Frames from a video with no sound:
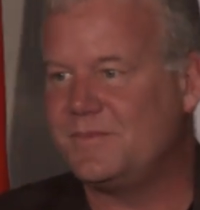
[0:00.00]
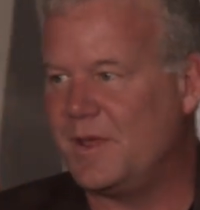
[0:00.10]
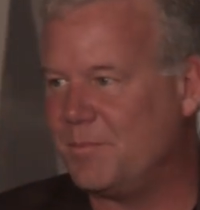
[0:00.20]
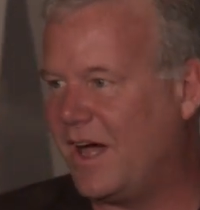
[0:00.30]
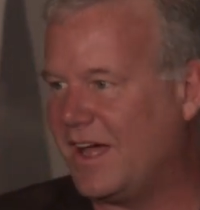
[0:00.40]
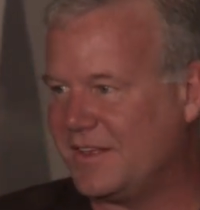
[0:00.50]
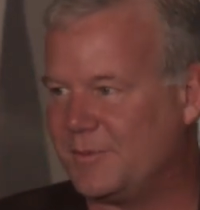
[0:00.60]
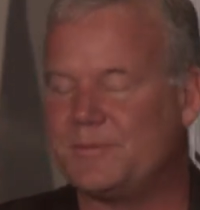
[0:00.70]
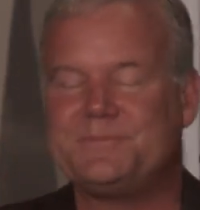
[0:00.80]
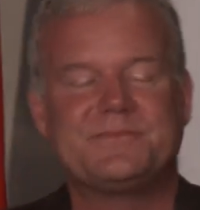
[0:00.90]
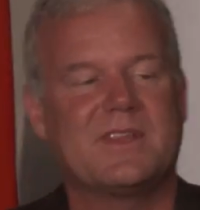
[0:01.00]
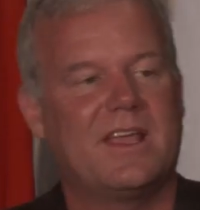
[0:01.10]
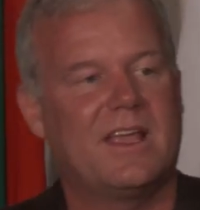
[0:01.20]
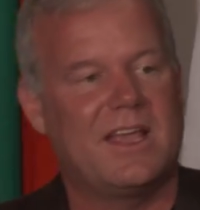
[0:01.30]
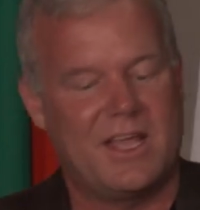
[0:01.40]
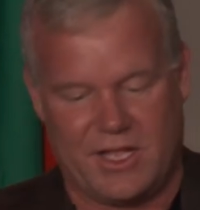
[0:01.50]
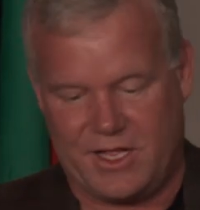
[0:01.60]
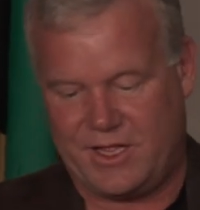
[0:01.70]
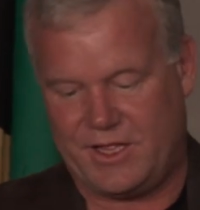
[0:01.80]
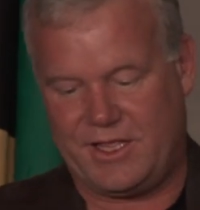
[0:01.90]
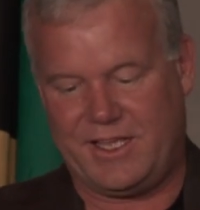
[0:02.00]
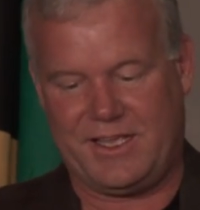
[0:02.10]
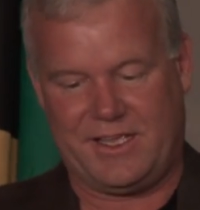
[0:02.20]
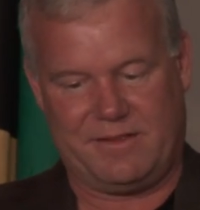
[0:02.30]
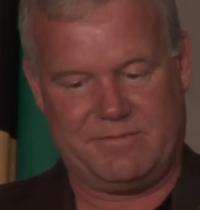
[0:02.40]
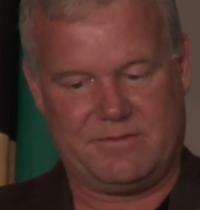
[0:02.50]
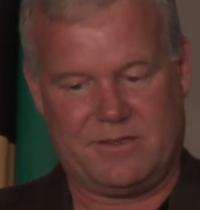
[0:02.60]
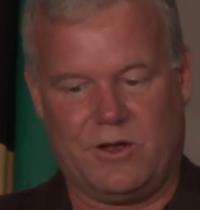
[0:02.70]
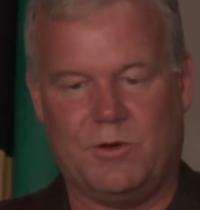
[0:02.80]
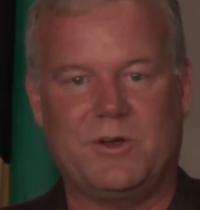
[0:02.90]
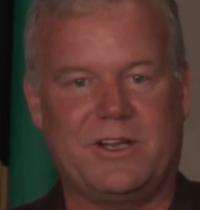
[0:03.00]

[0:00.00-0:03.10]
impossible. The Homo